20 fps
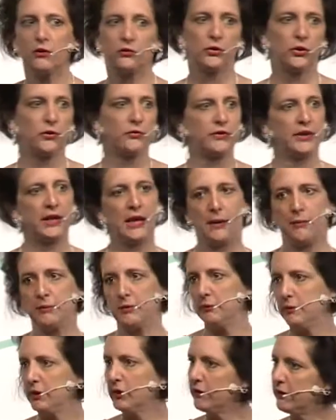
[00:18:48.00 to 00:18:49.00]
So if they
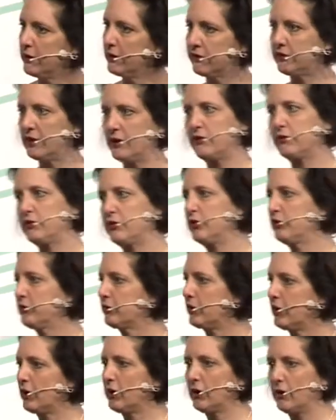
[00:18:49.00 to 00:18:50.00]
happen to be going to San
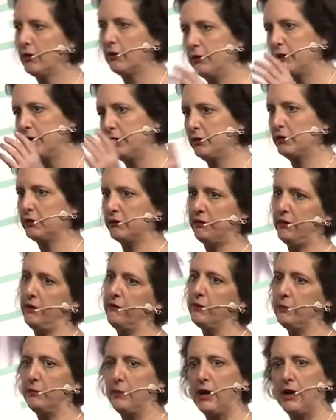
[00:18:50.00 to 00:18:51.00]
Francisco and their
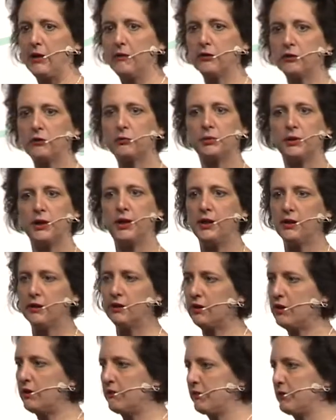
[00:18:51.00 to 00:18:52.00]
favorite band was playing,
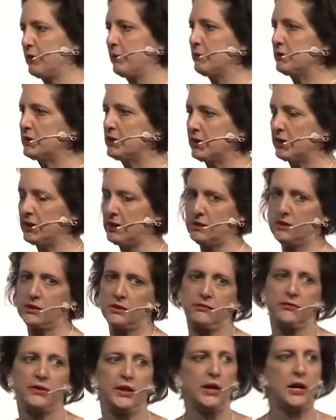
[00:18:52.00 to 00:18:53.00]
could offer them
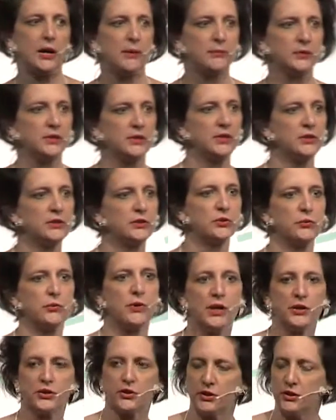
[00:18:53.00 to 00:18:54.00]
tickets. If they opted into
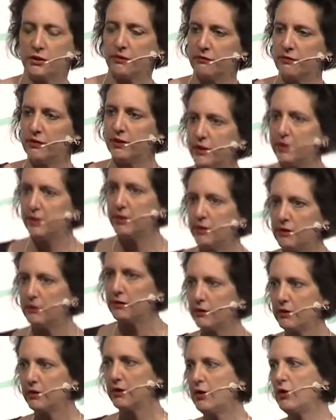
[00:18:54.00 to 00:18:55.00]
watching a
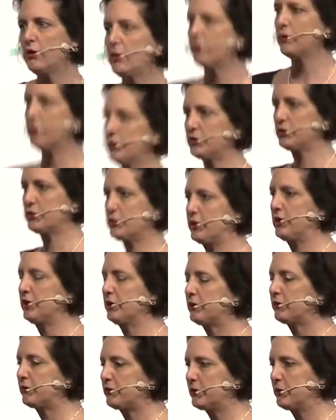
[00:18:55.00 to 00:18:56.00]
video or a
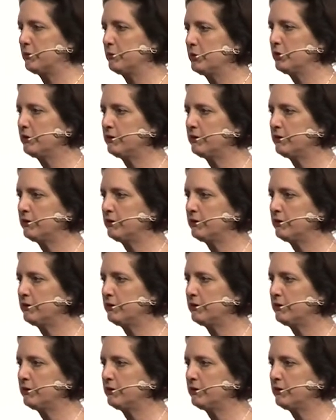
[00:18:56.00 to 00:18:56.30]
trailer for a